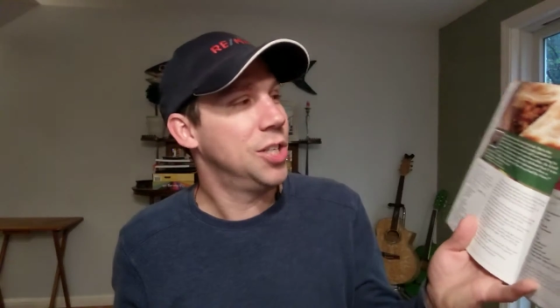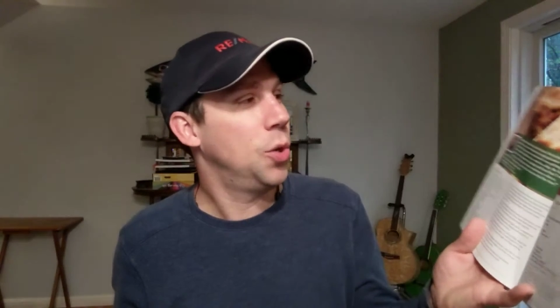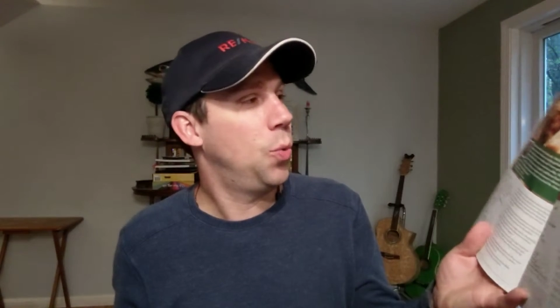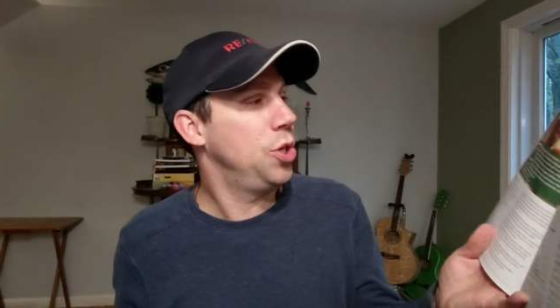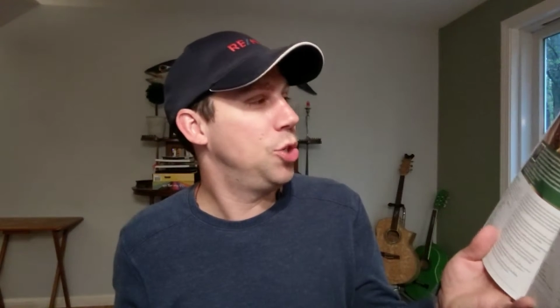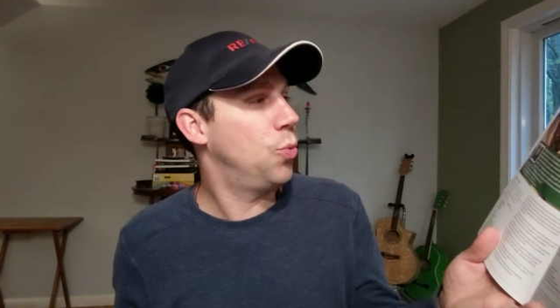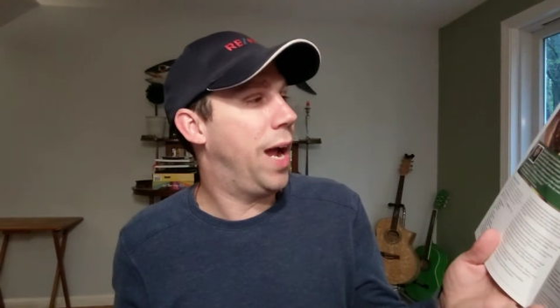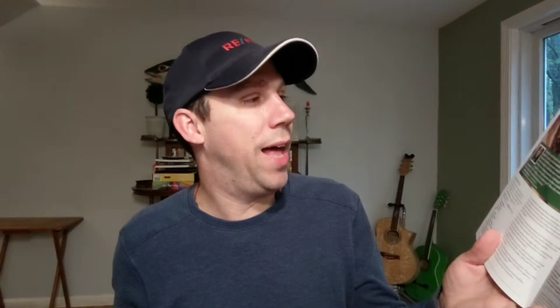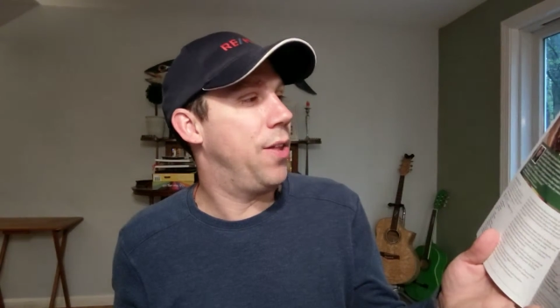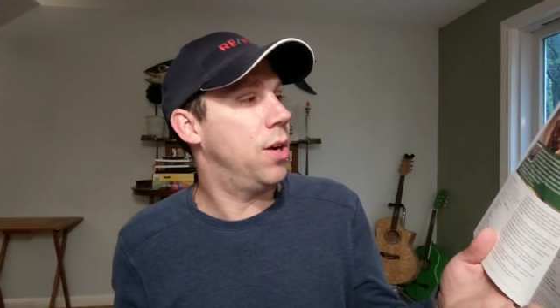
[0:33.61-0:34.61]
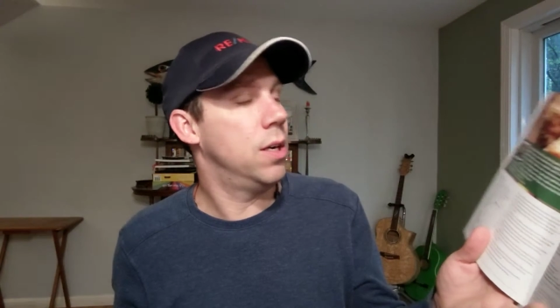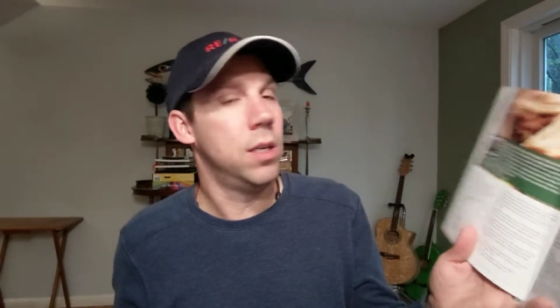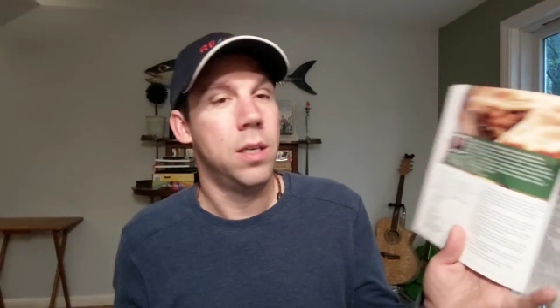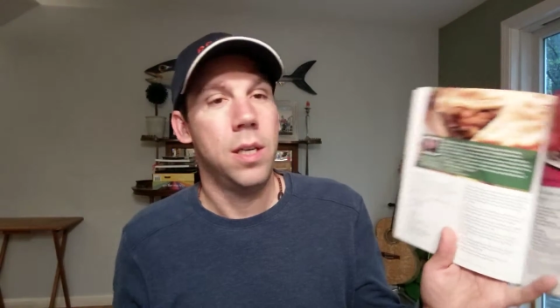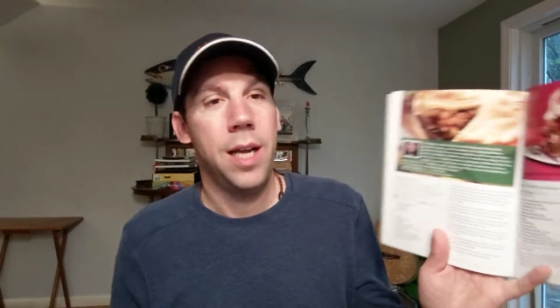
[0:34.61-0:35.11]
So would you rather
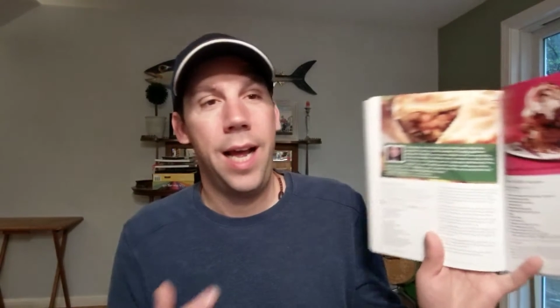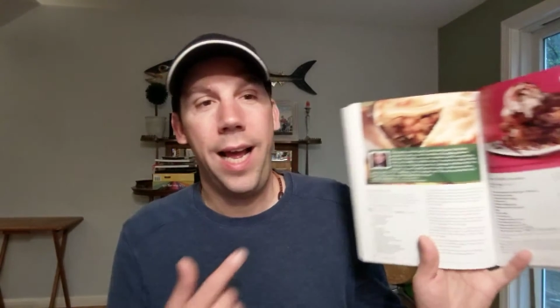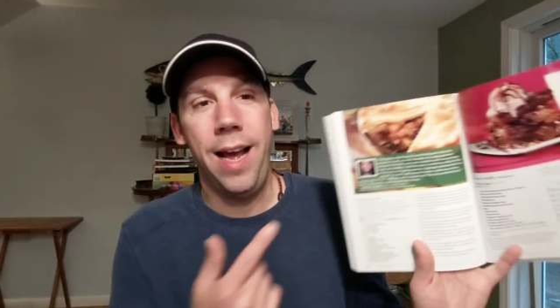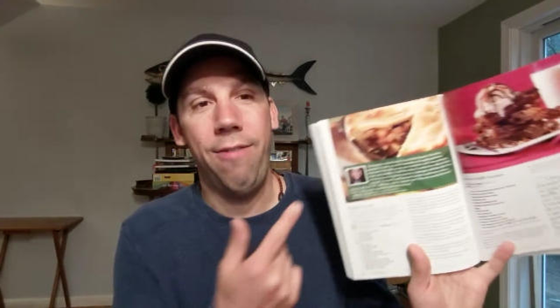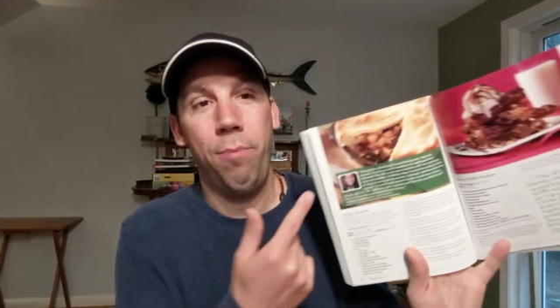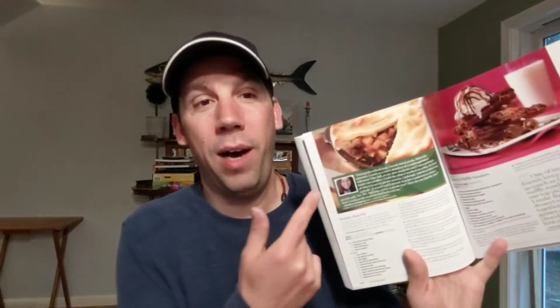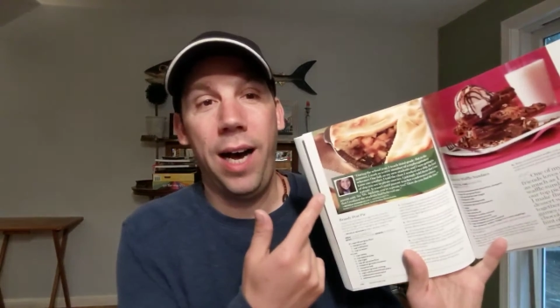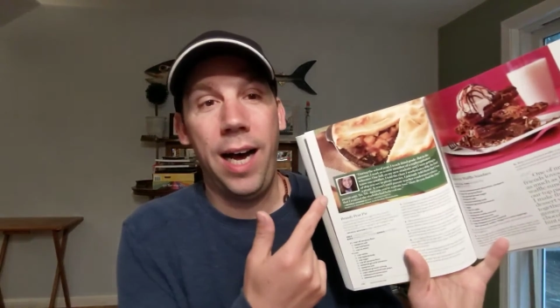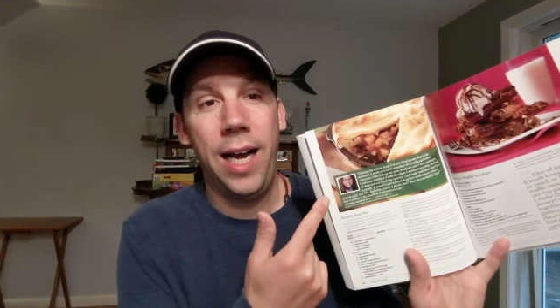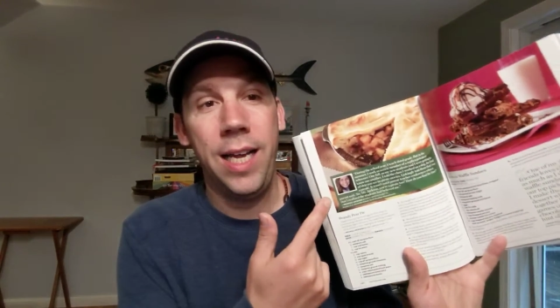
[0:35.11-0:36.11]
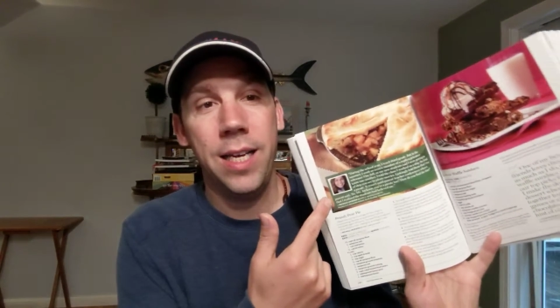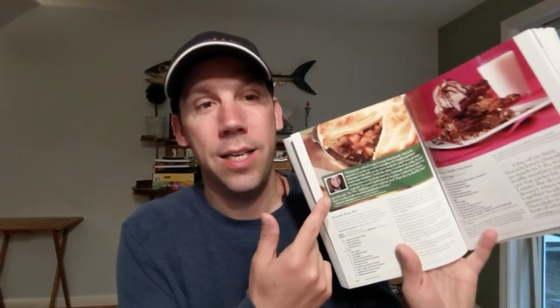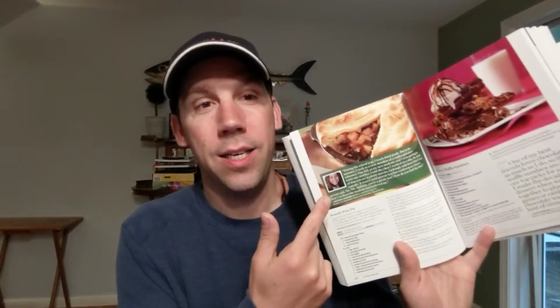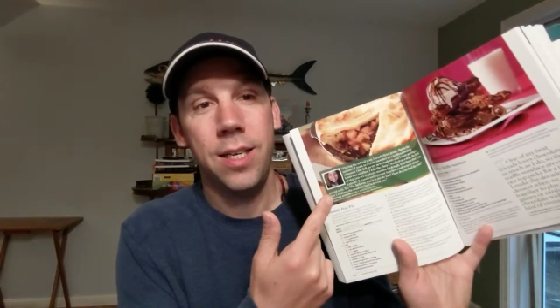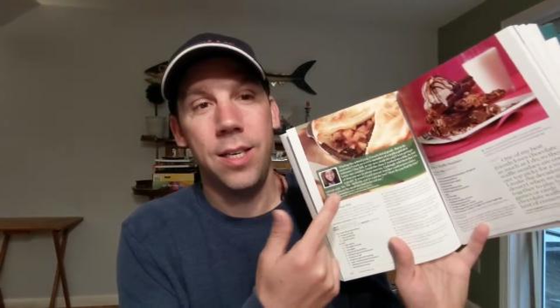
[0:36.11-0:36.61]
have pie
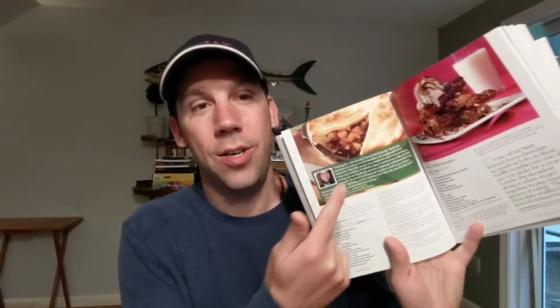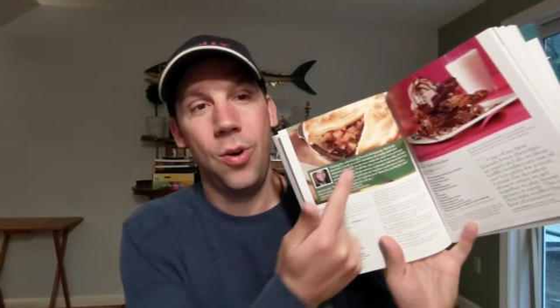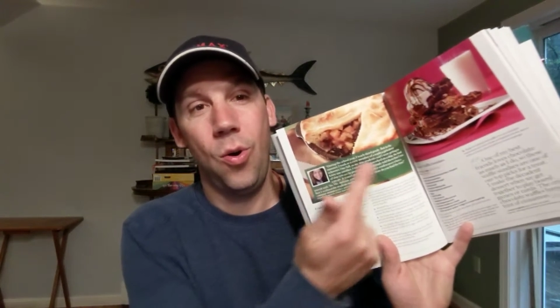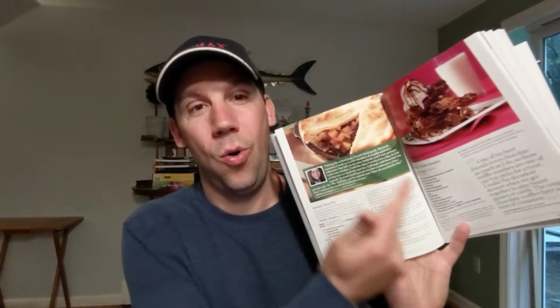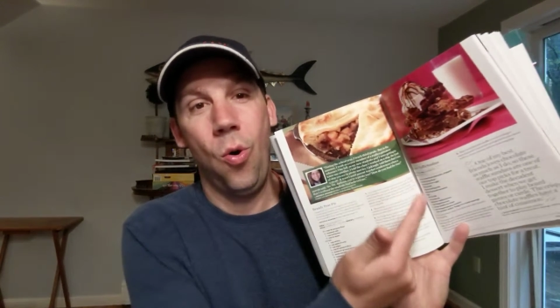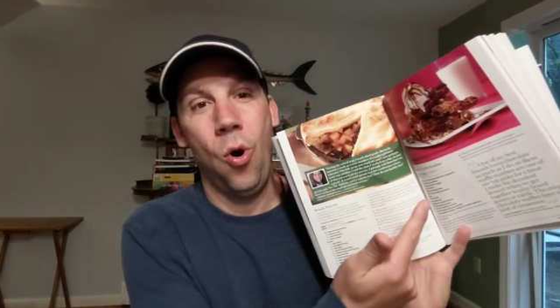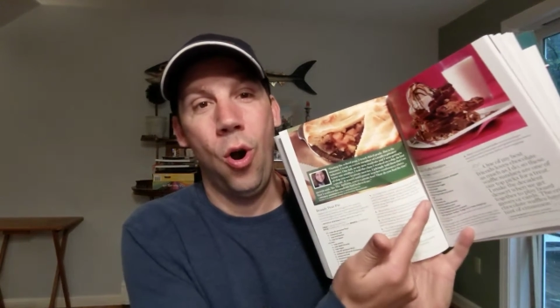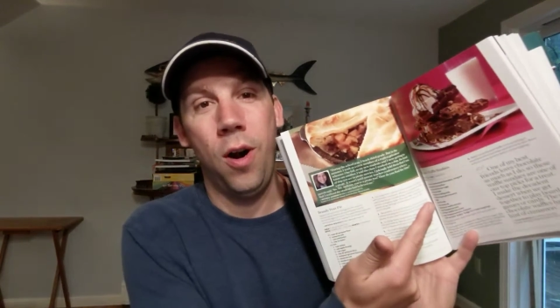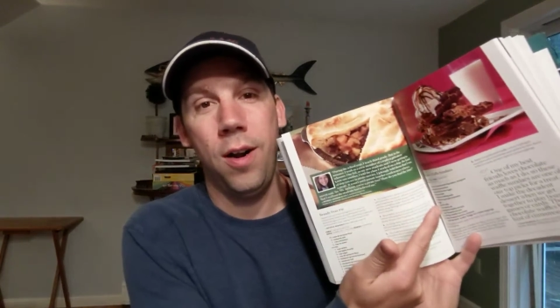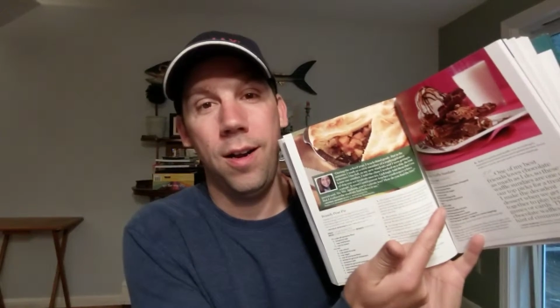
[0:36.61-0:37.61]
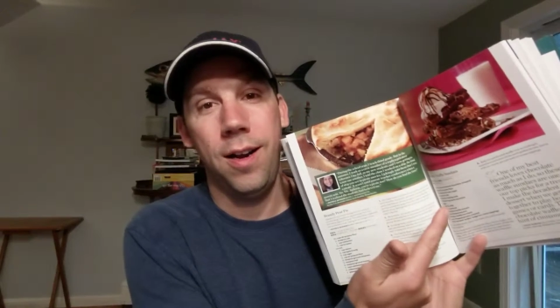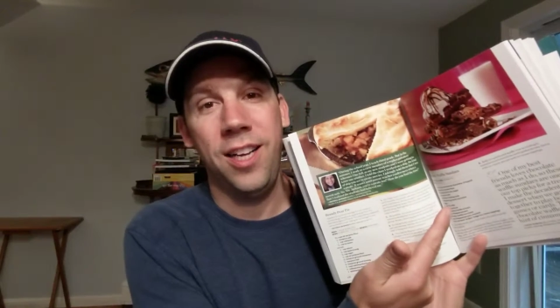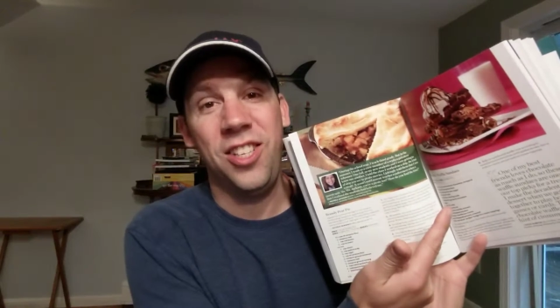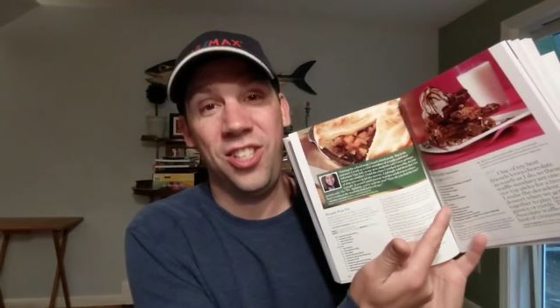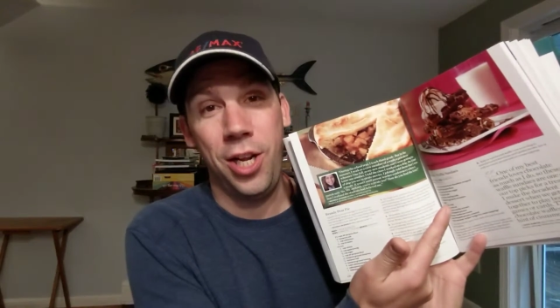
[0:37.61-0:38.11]
or
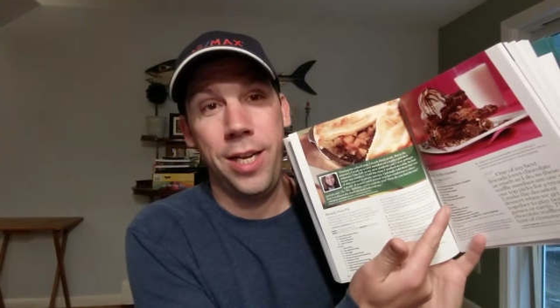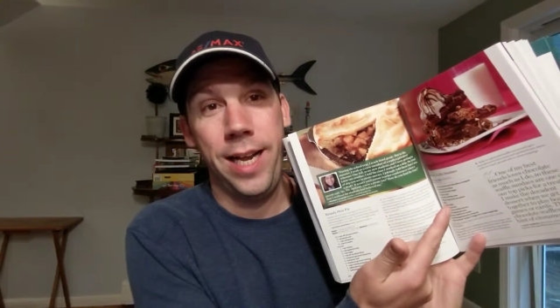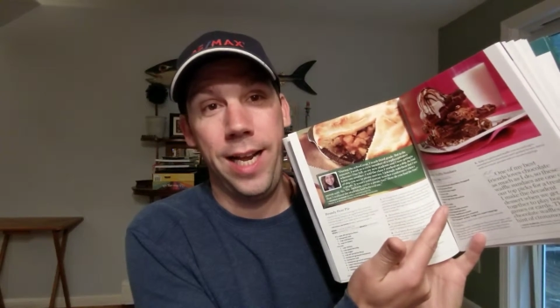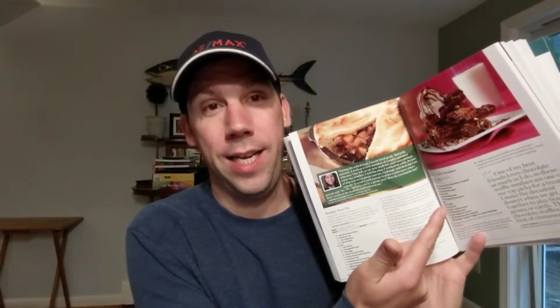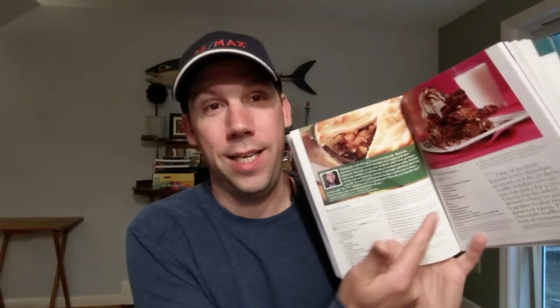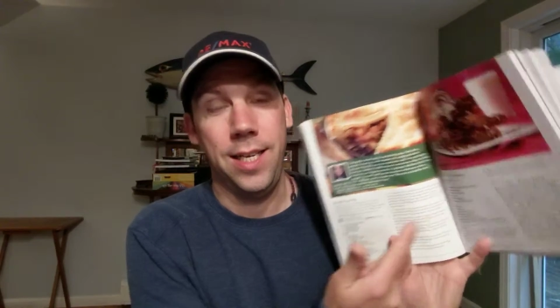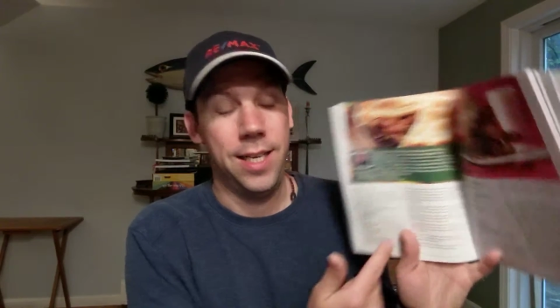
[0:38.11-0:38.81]
a sundae?